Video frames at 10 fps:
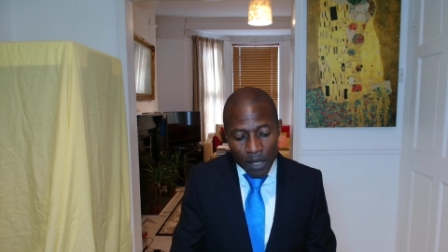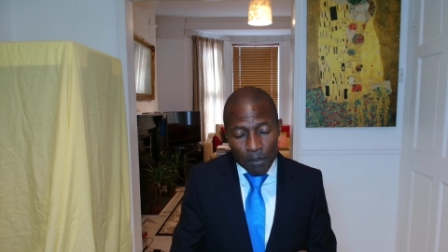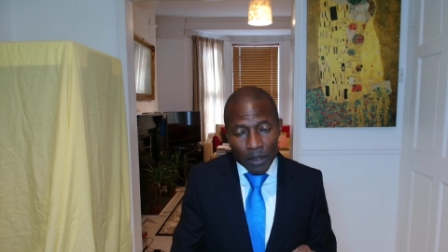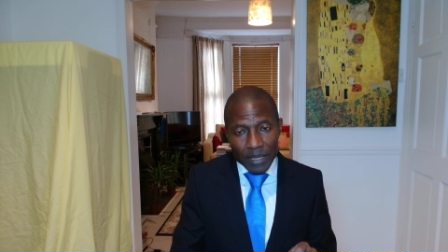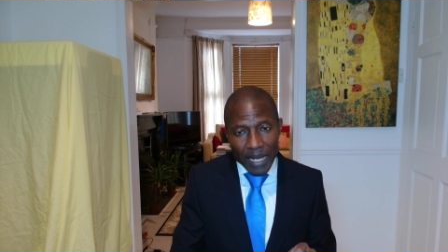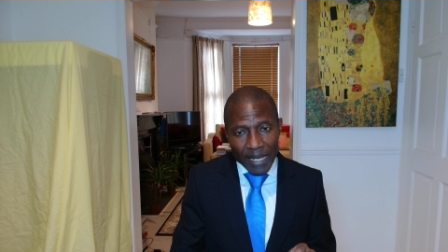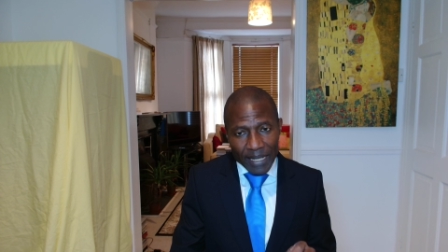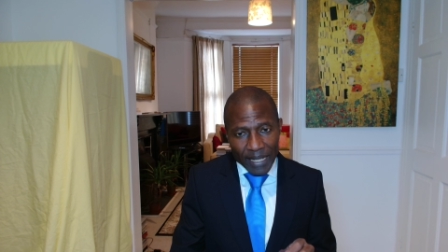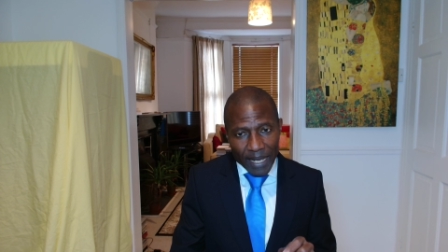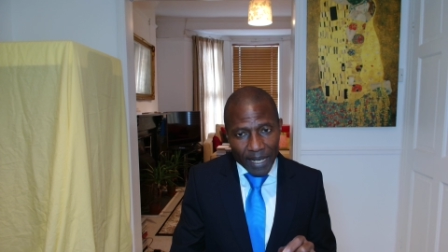but
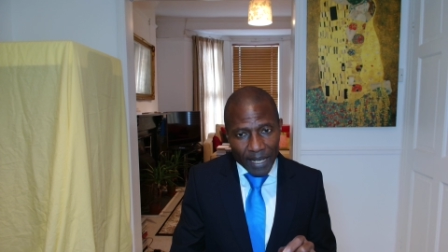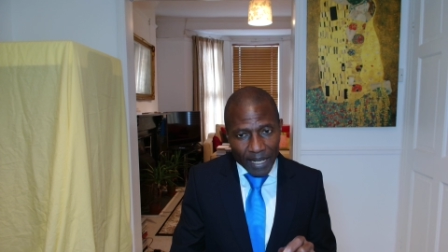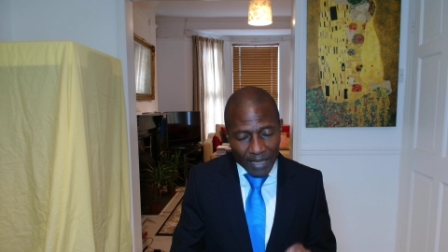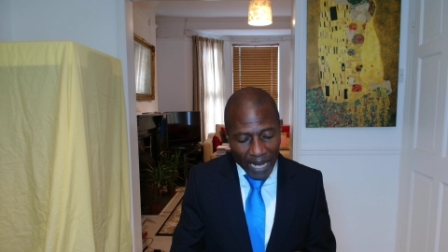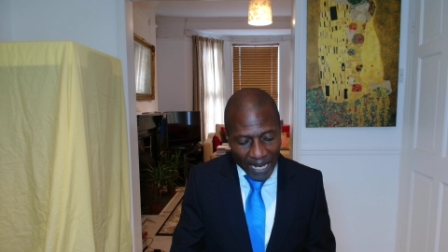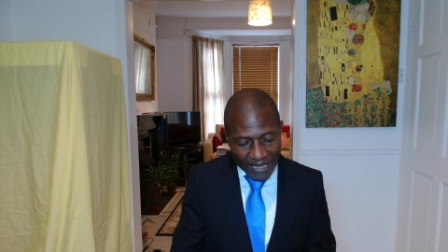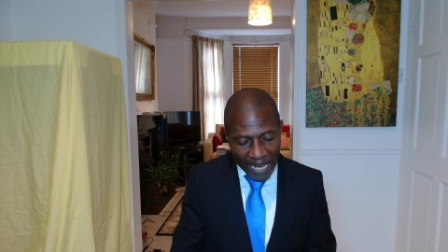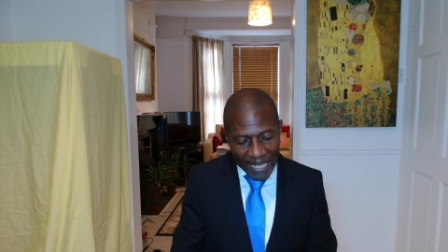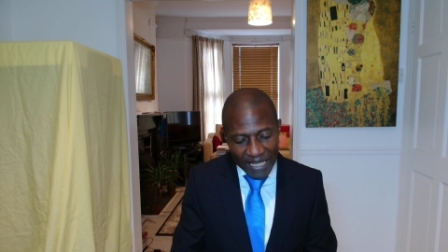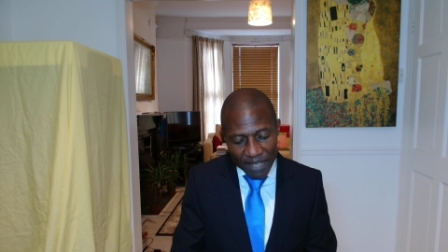at
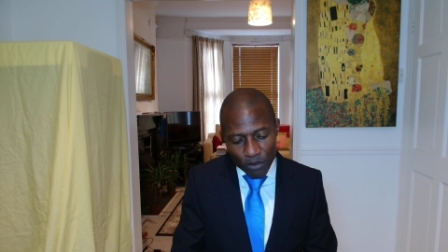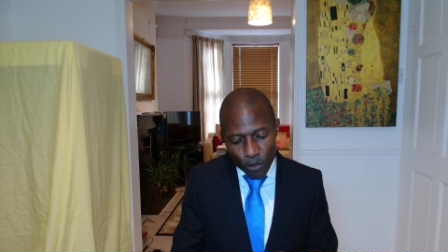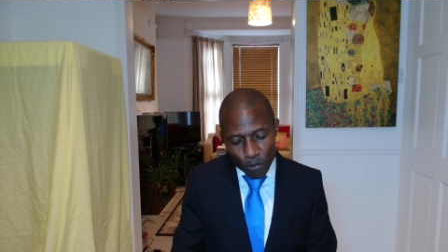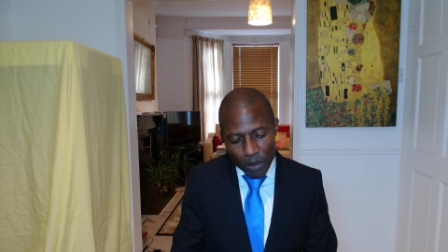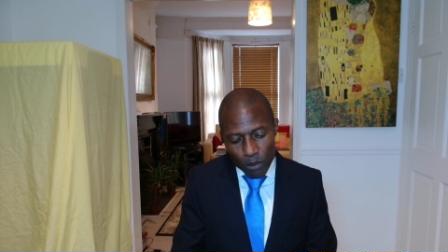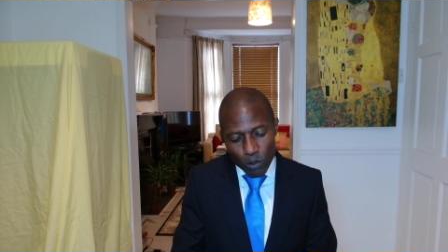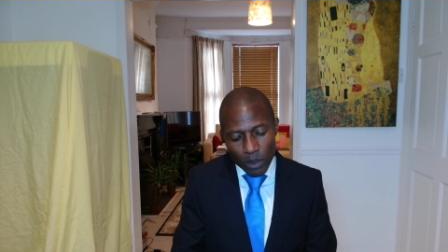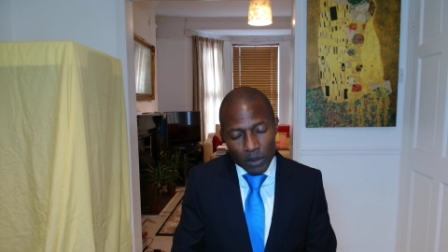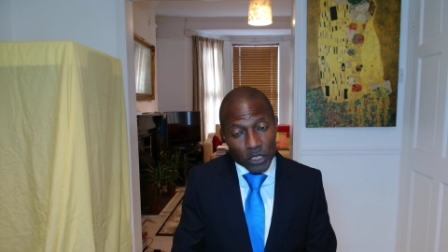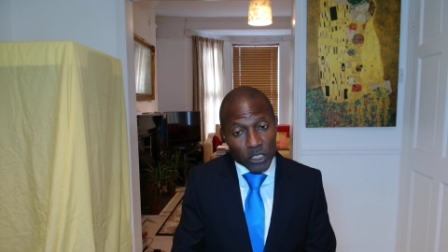a level 3
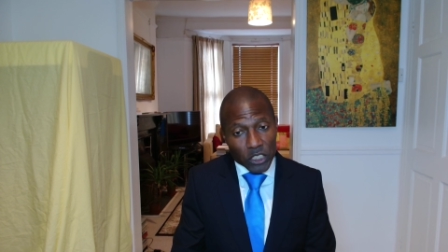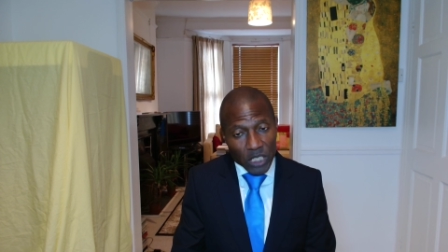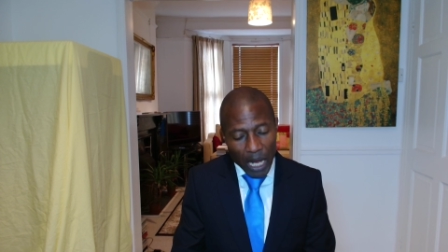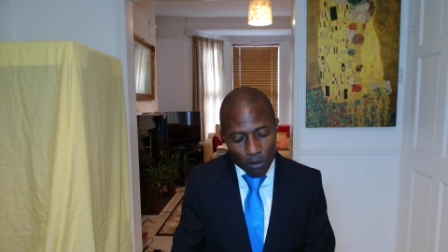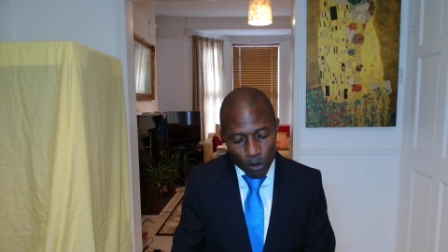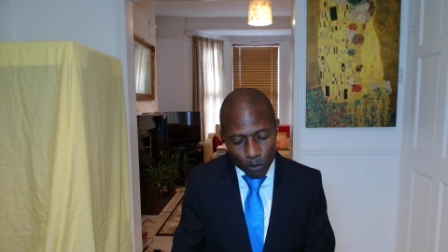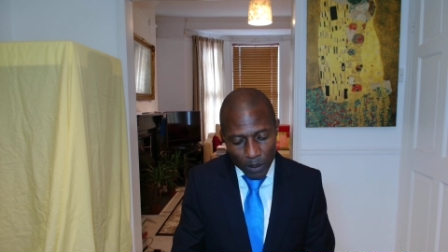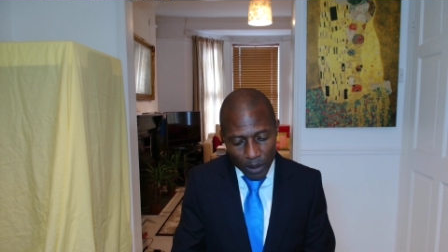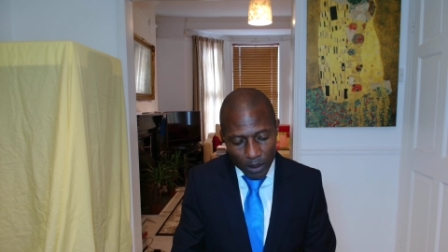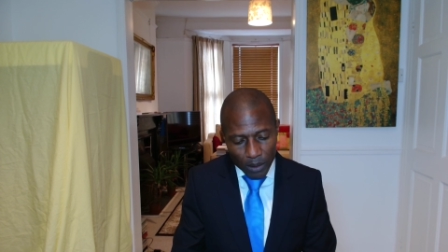one such as Arrow
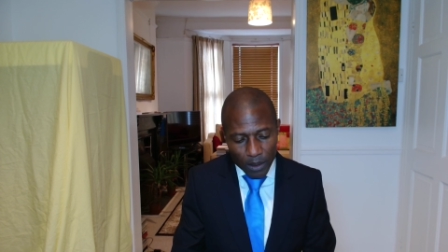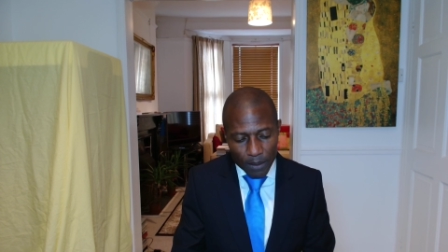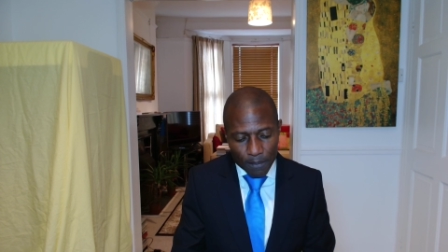Park.